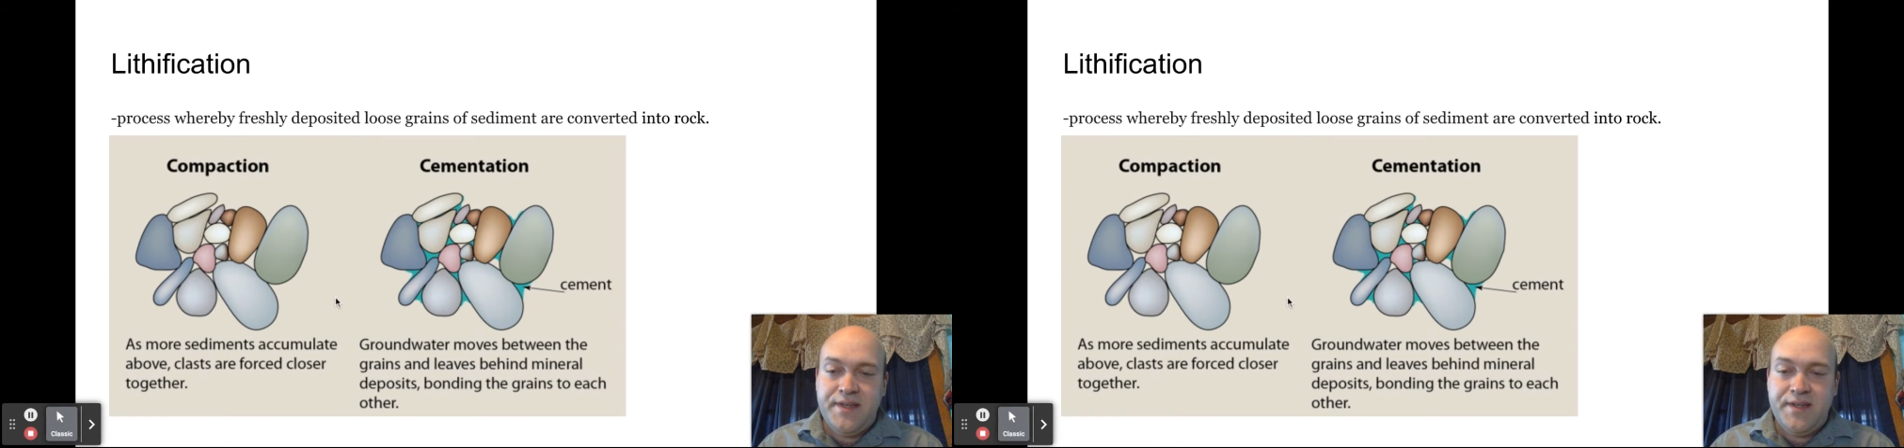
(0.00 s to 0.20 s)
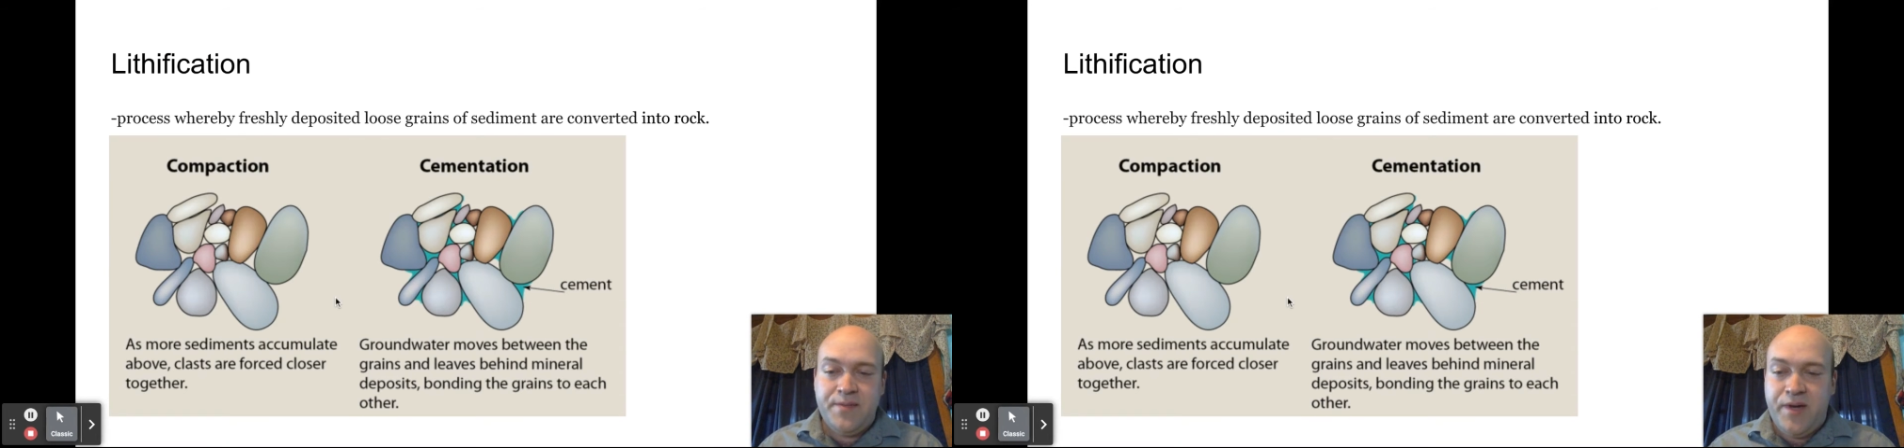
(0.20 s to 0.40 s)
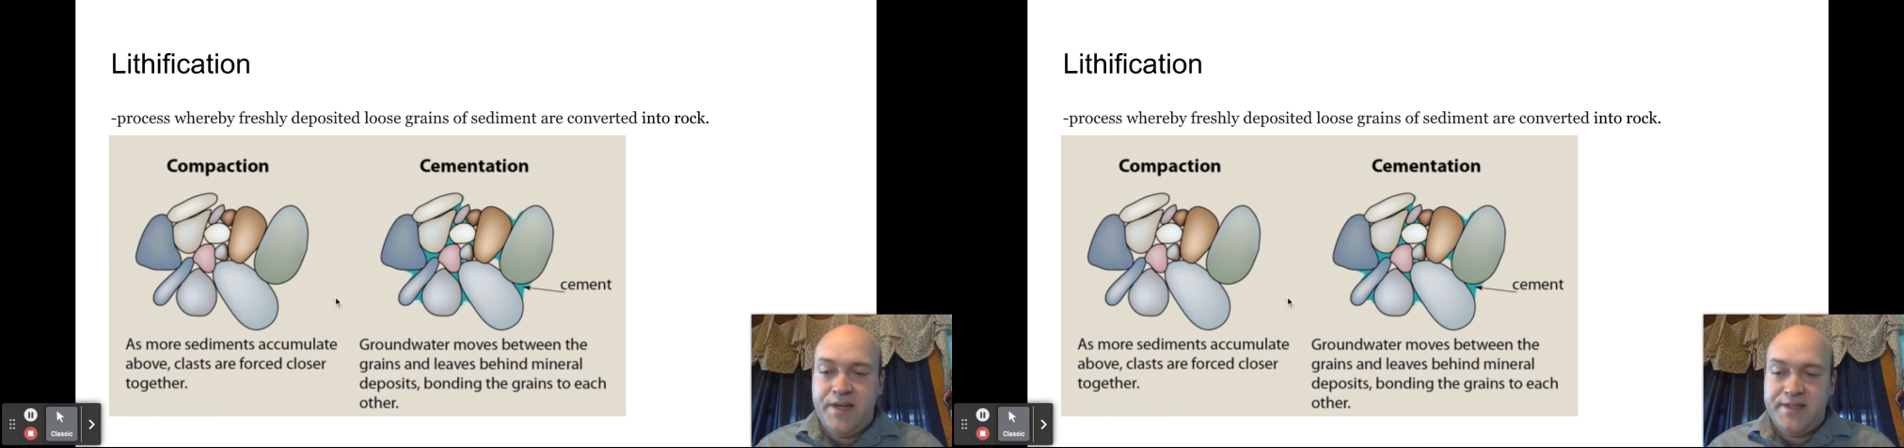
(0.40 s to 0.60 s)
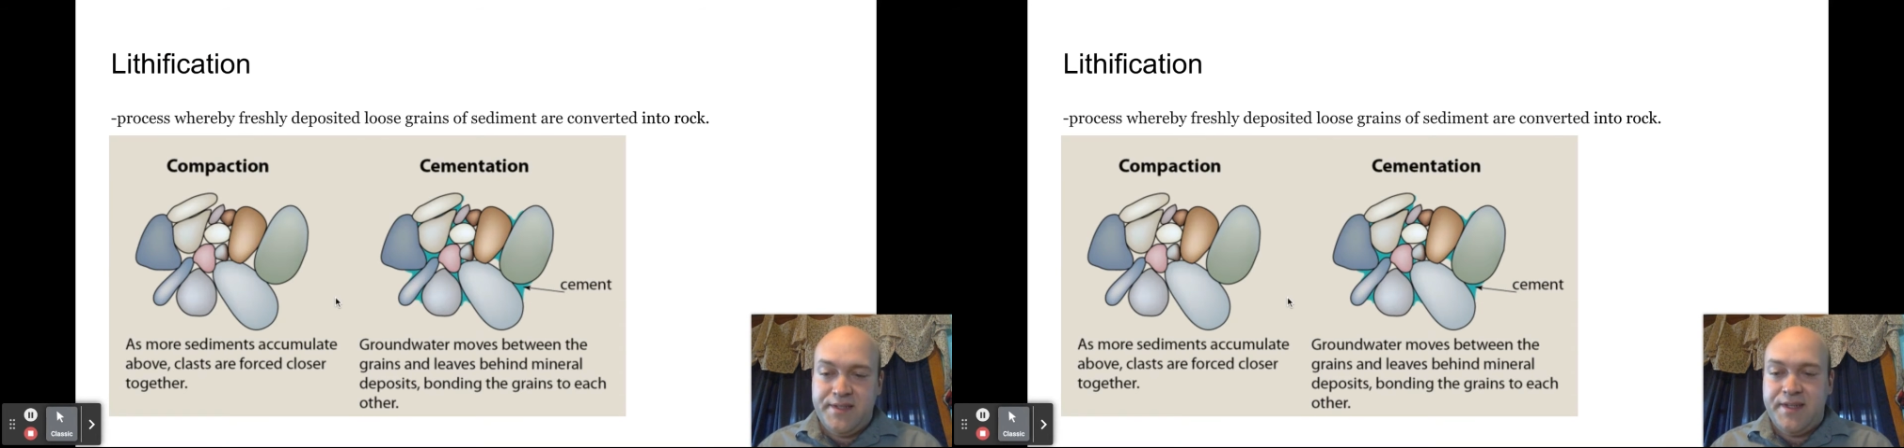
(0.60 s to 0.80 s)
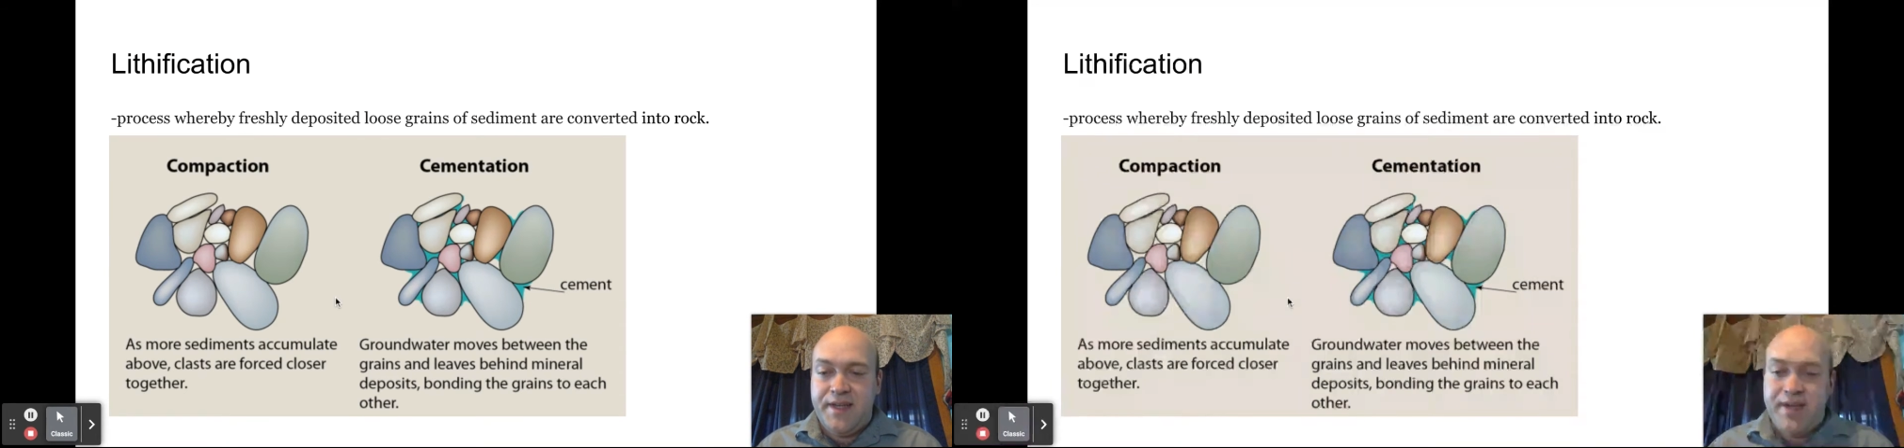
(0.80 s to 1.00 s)
get
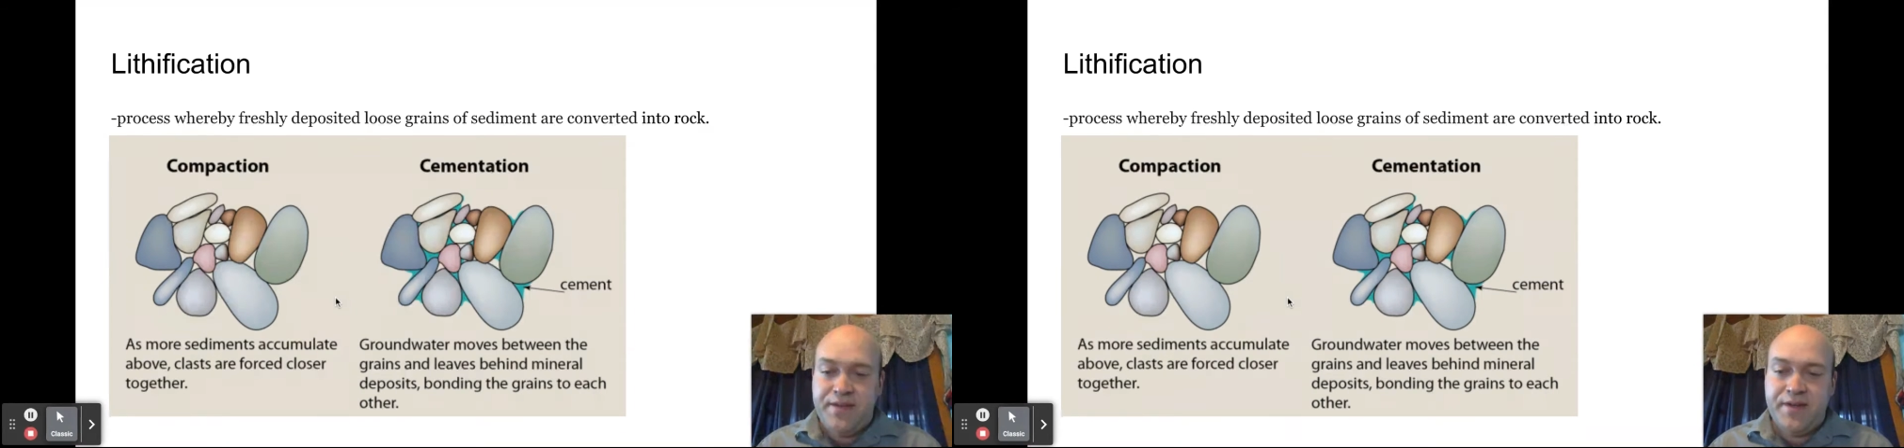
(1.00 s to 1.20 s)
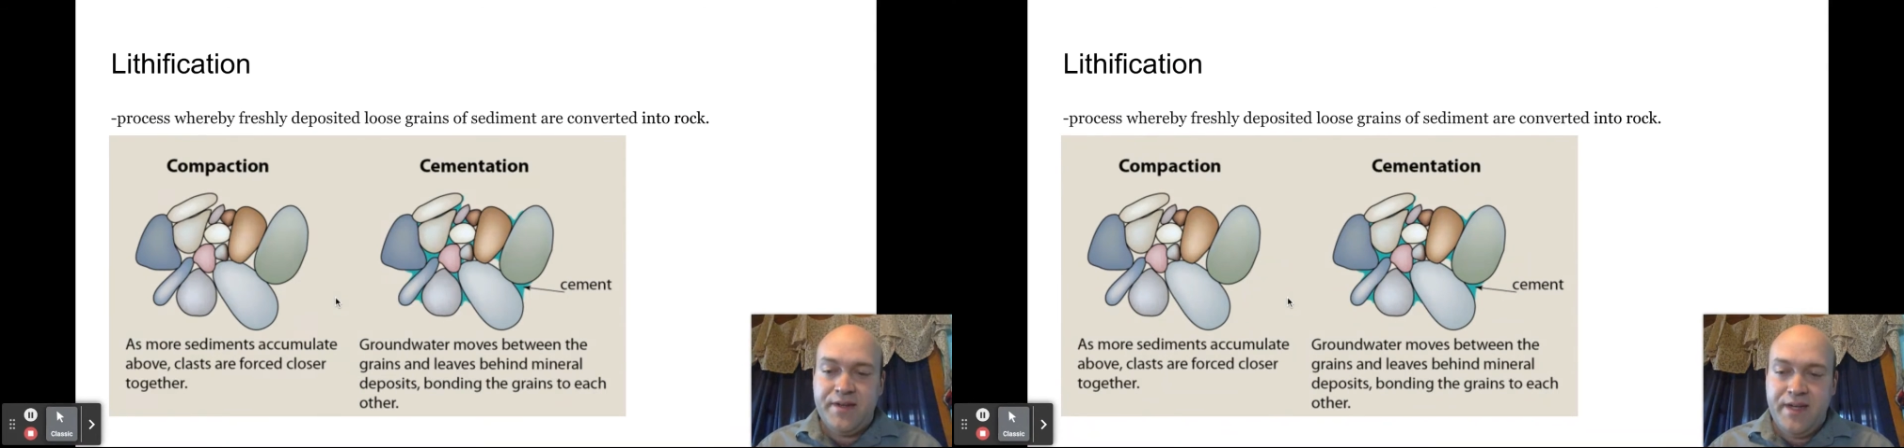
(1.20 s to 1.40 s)
deposited together